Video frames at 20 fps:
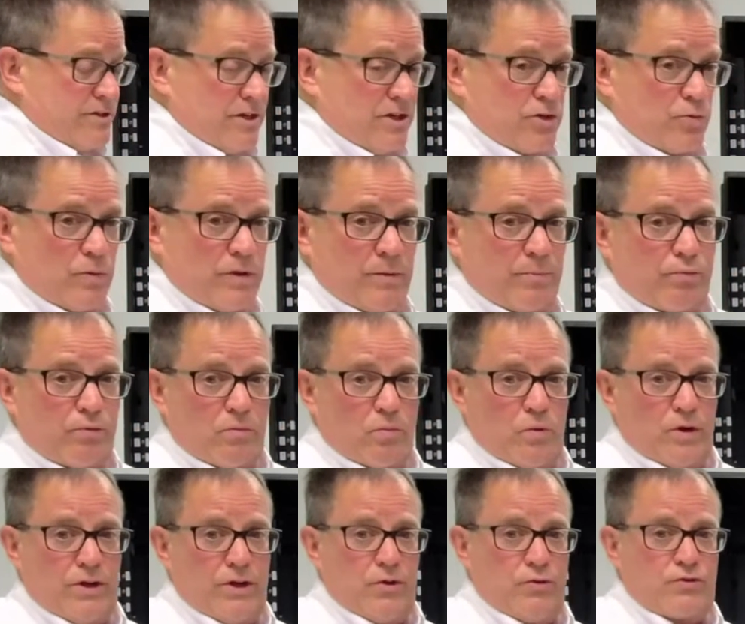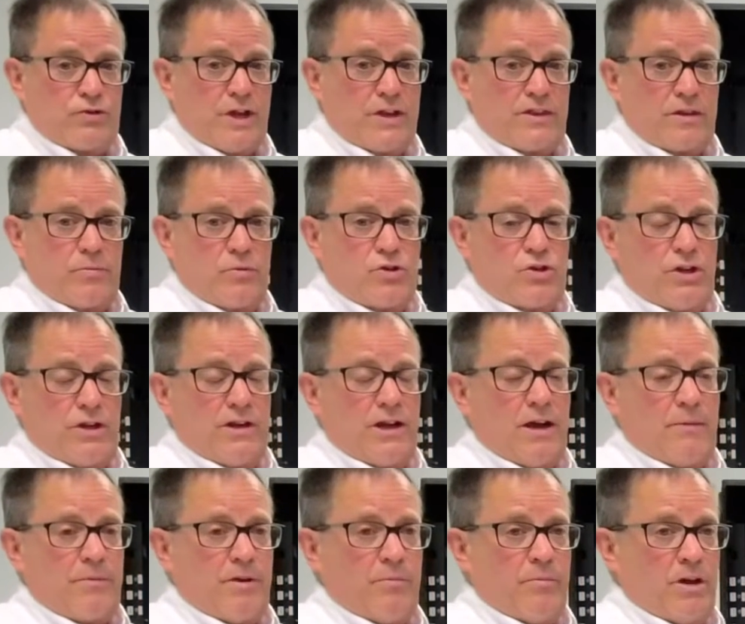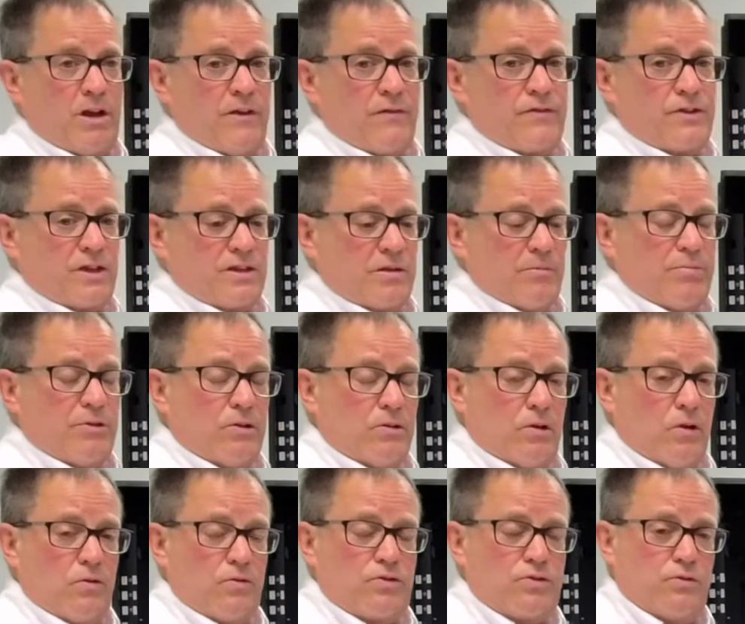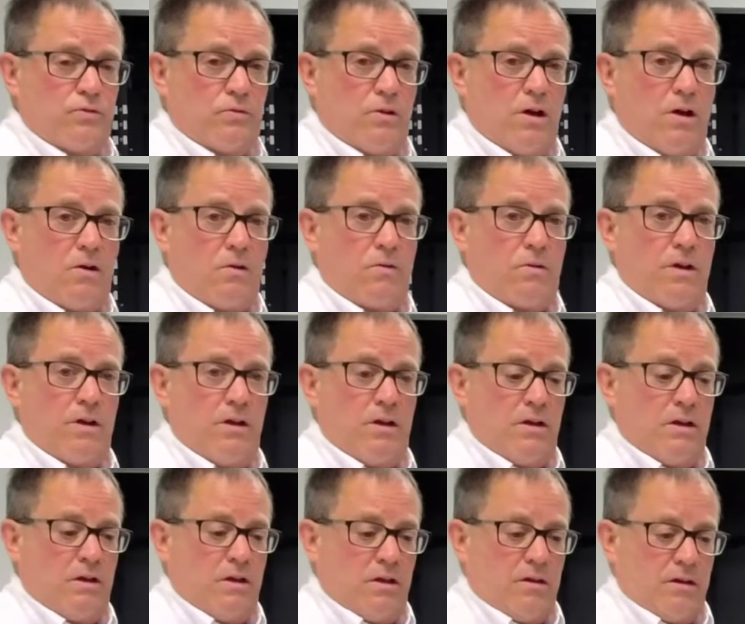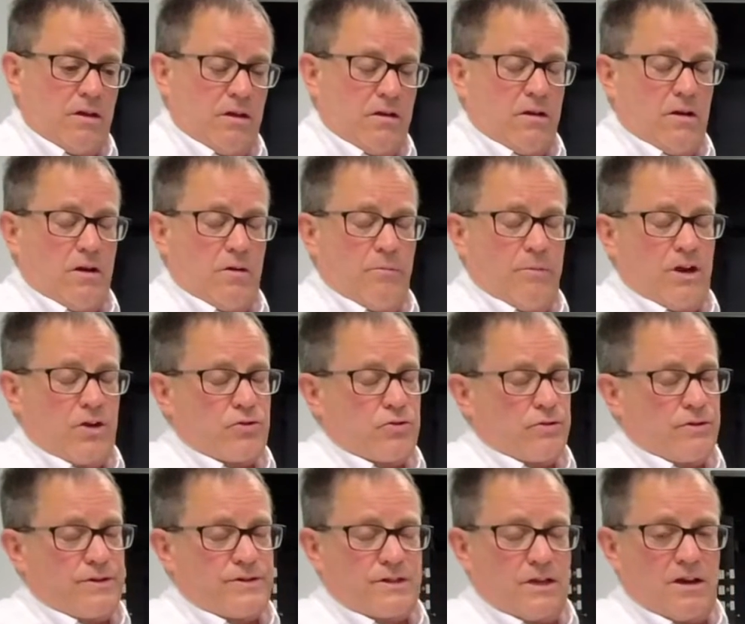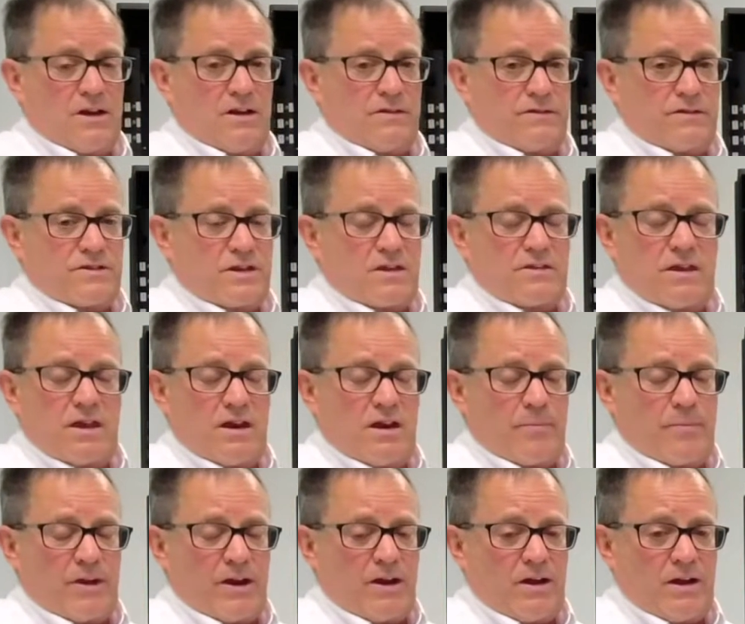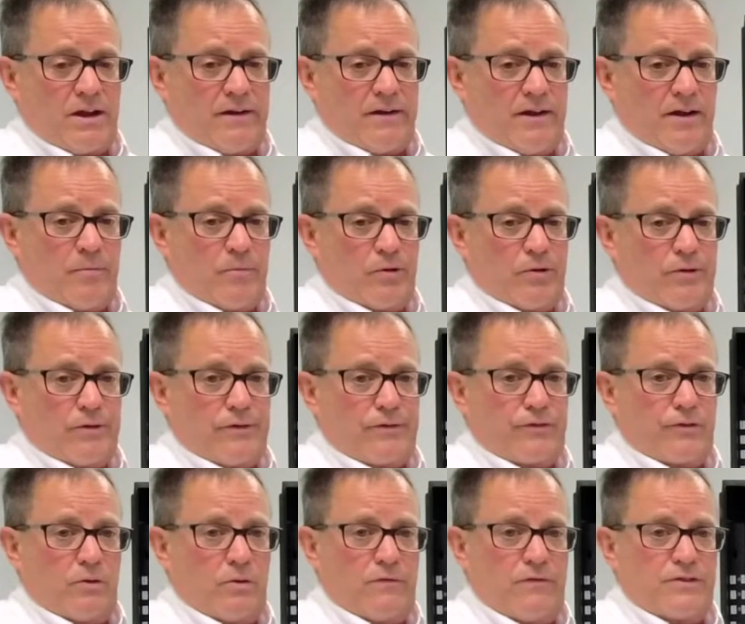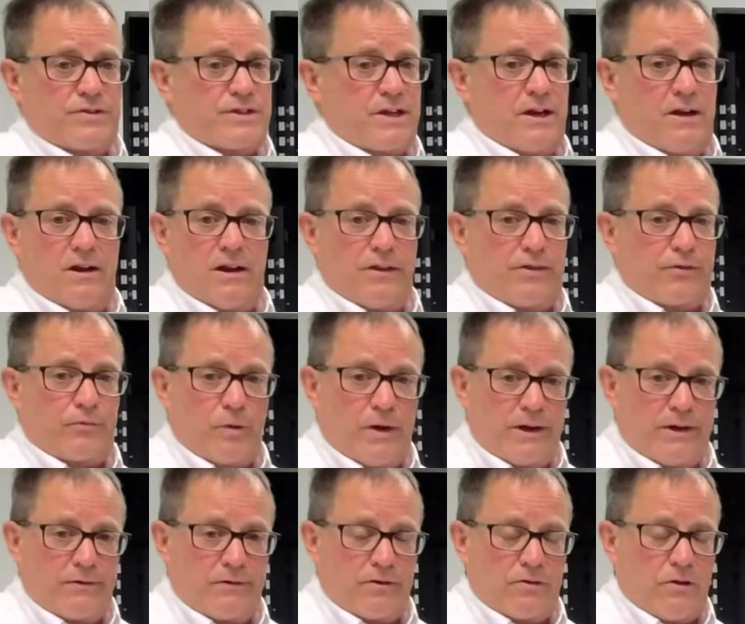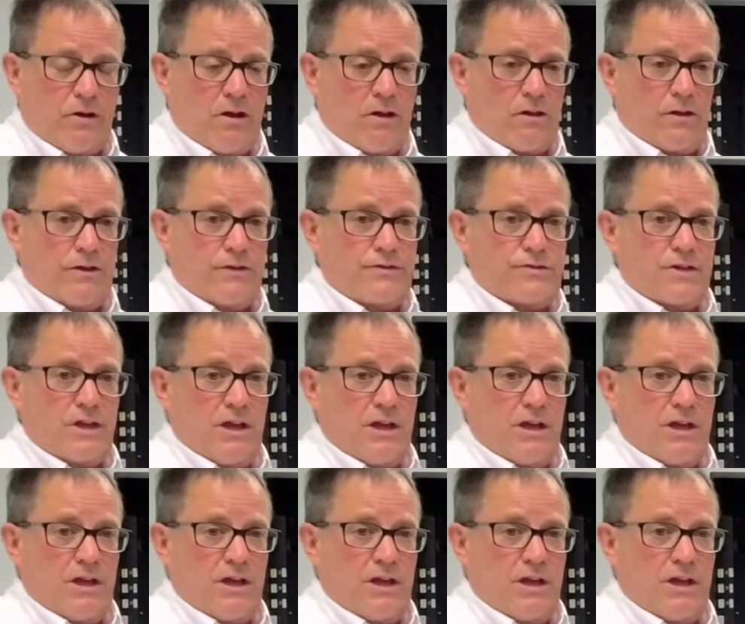is when you set the machine up, you might have set the bill load too low. Make sure you set that up at a high number. So if you set it at $300,